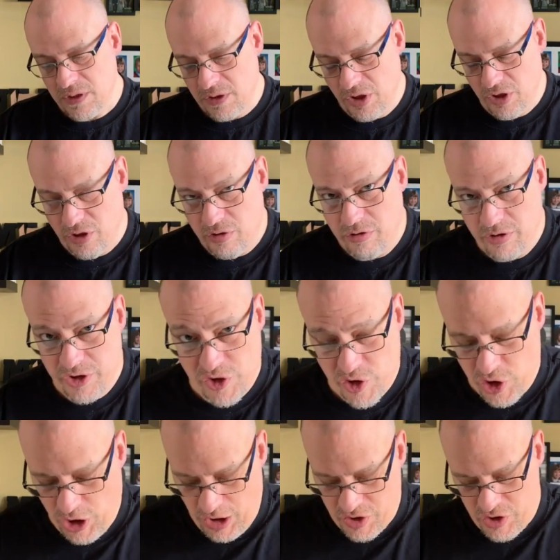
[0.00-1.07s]
"Get on,
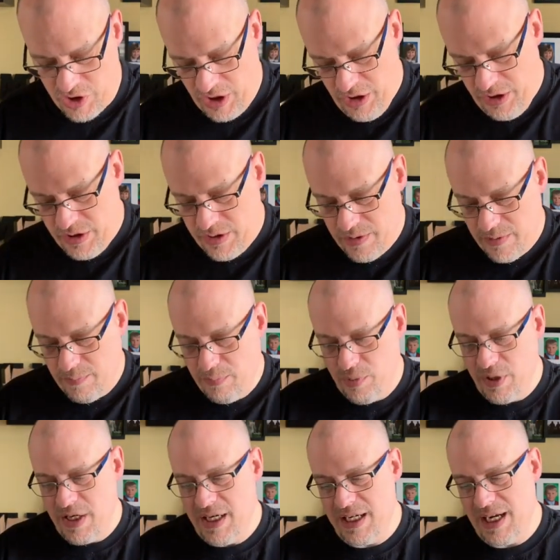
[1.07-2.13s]
Shasta,"
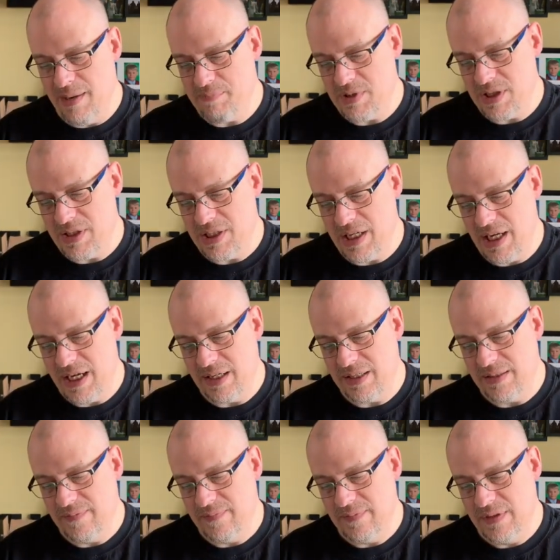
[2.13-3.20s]
Bree kept
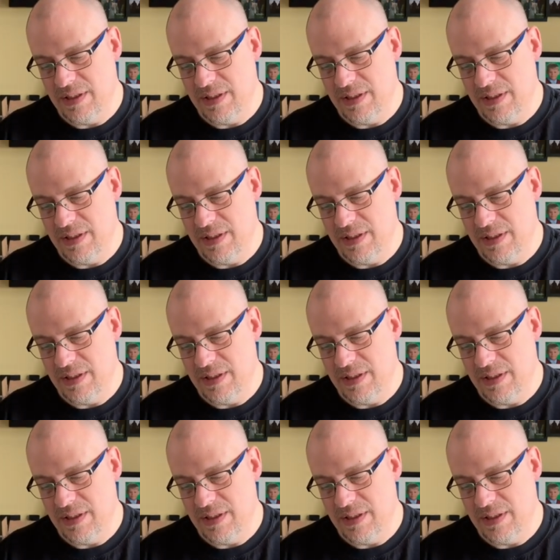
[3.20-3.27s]
saying.